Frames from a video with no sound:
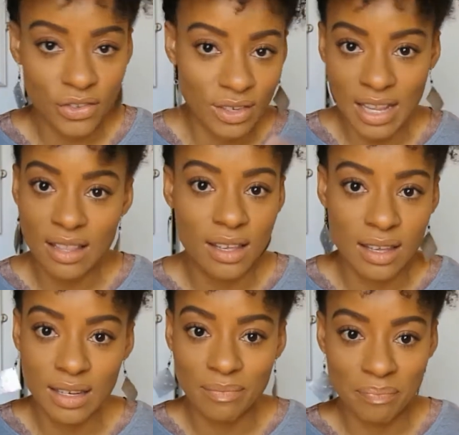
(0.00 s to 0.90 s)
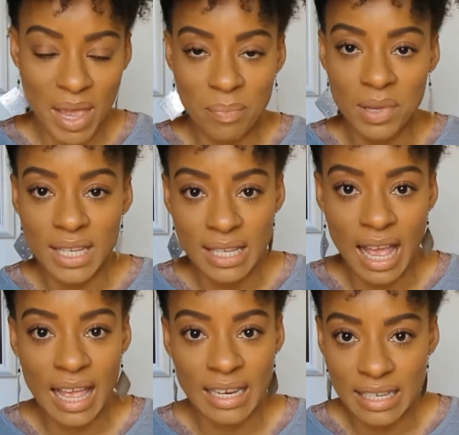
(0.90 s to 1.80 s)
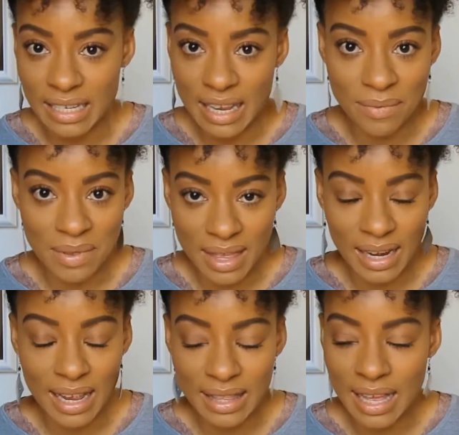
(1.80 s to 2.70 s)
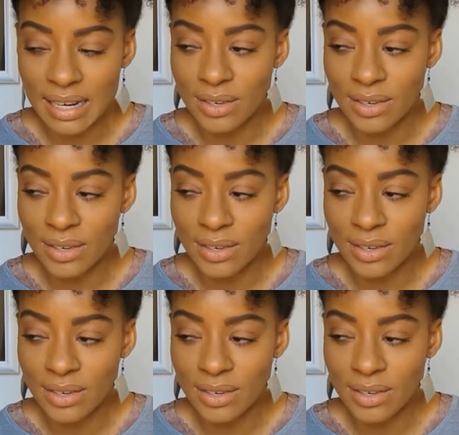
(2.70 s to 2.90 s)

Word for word: get the paper signed and everything like that.